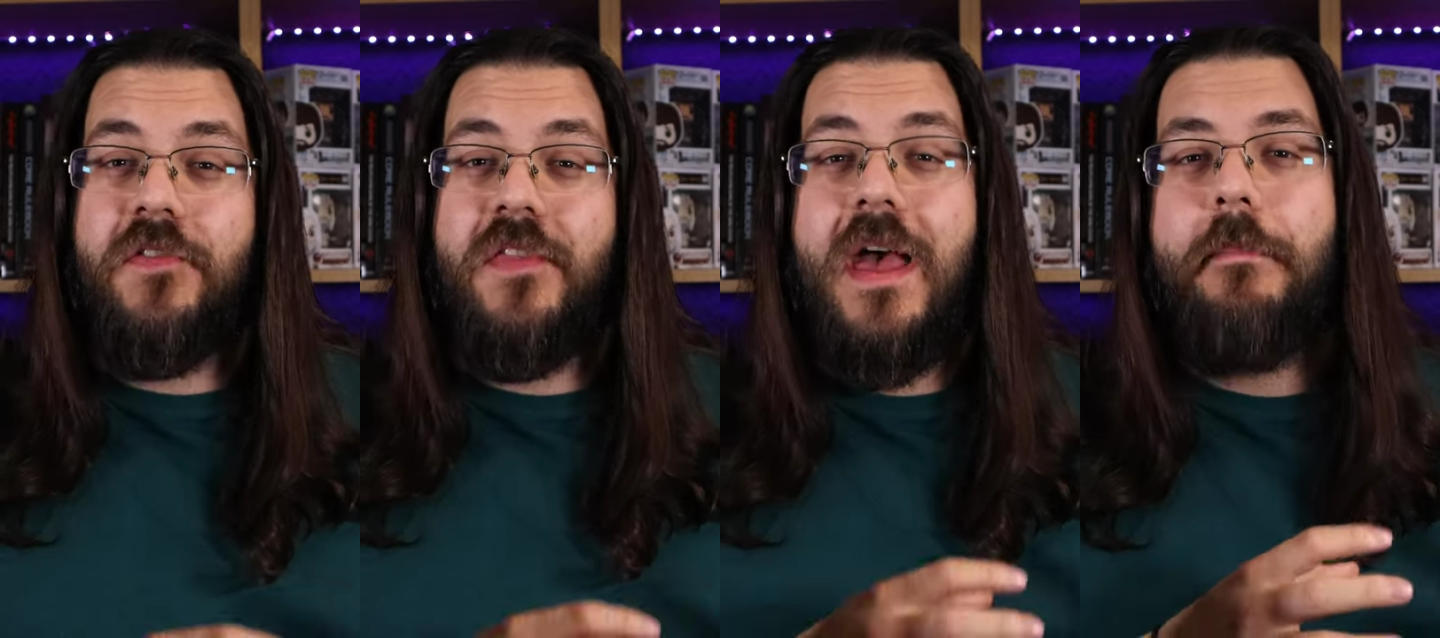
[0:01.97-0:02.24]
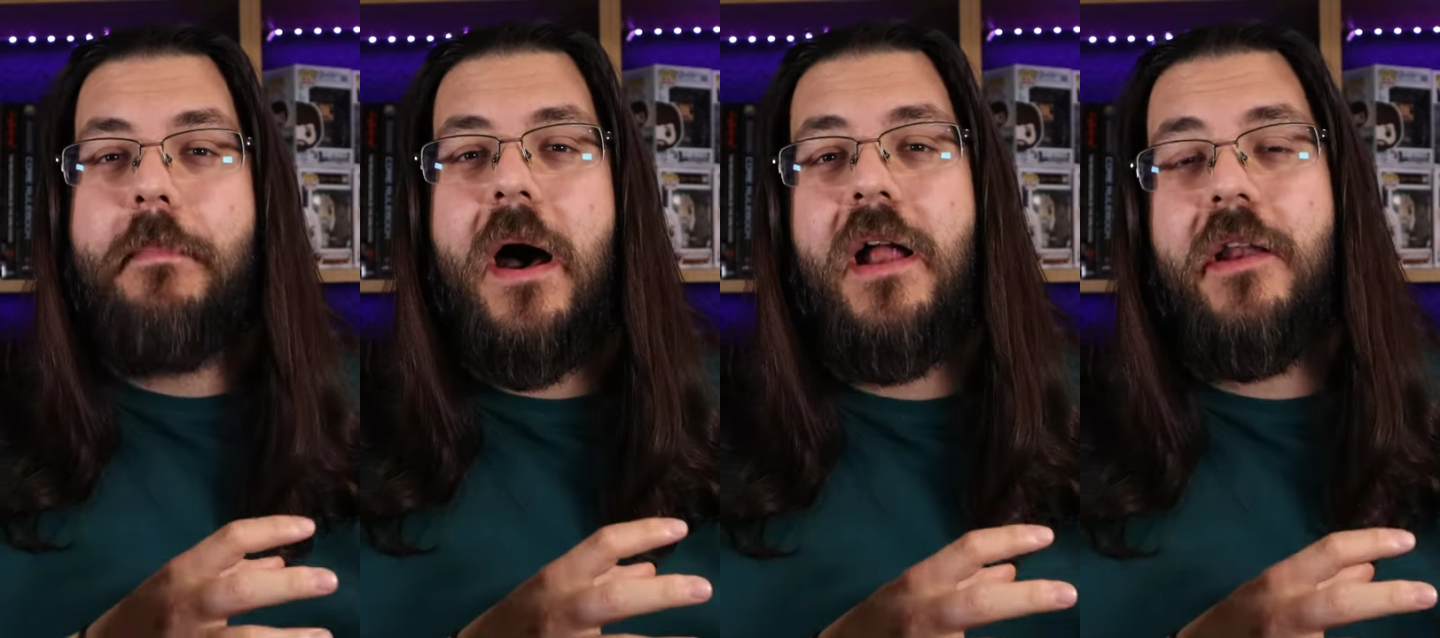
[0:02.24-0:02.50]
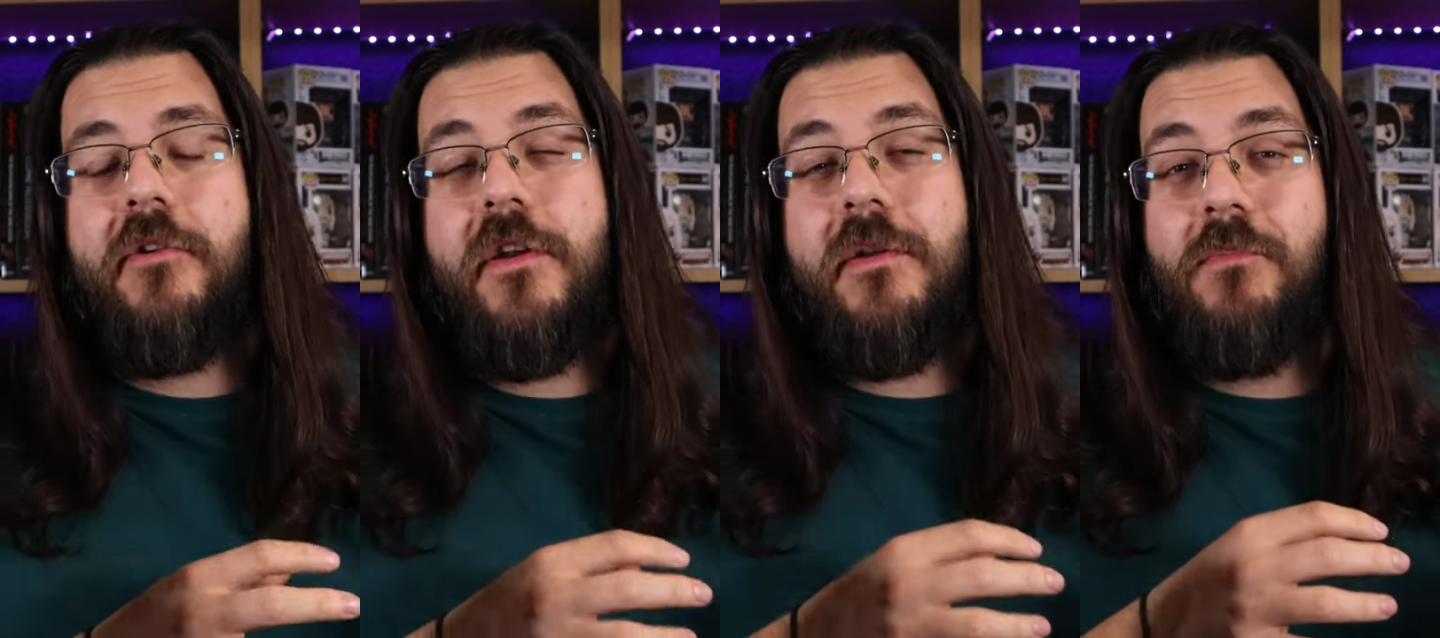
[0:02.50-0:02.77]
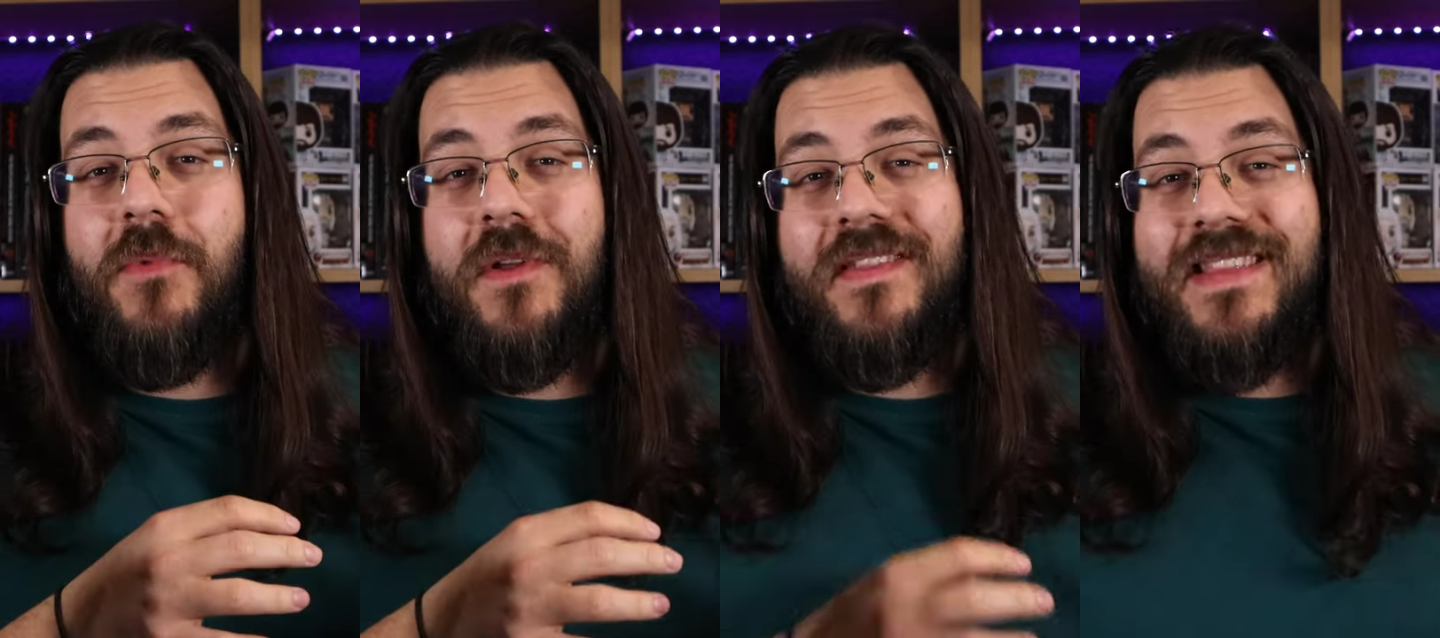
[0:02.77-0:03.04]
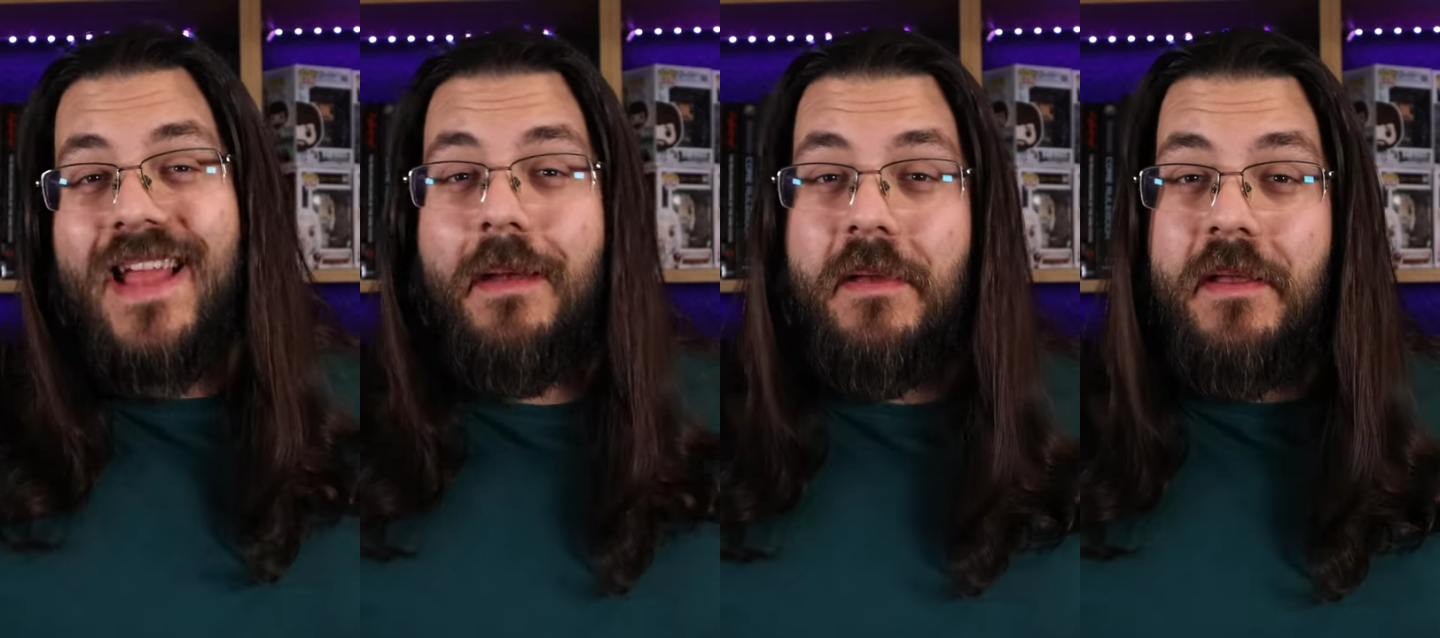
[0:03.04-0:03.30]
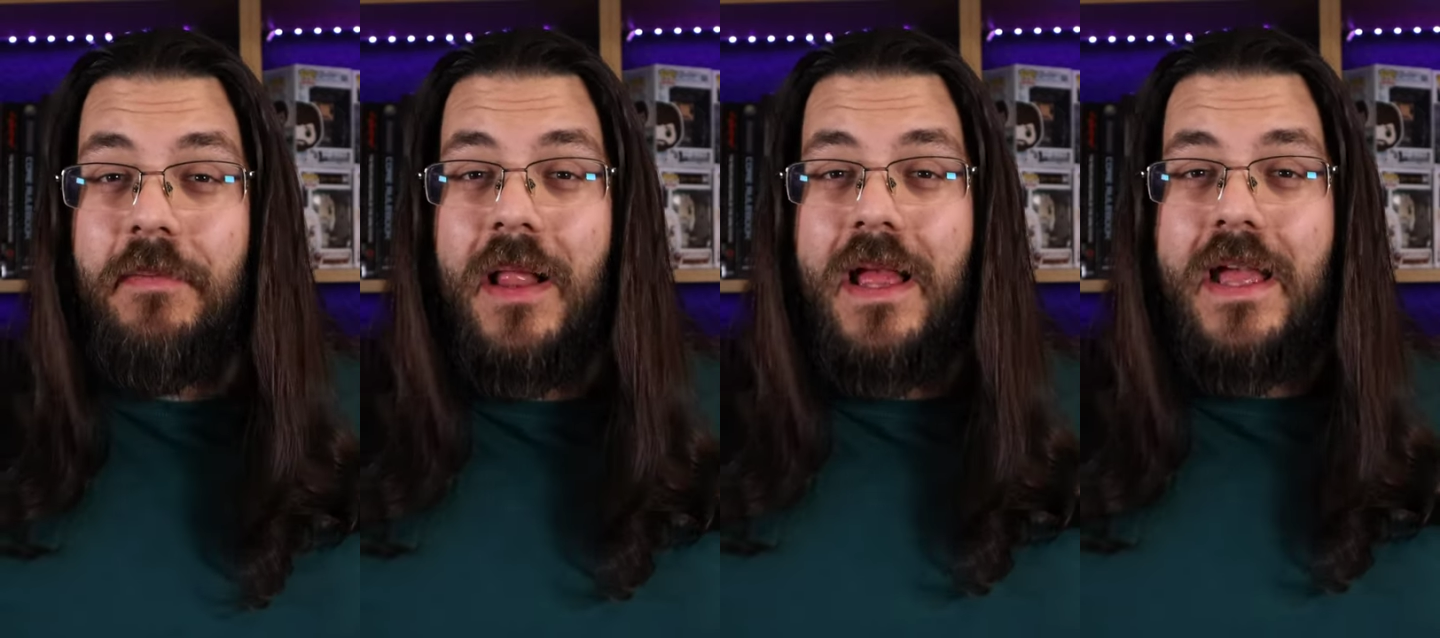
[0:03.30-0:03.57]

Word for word: partnering with Demiplane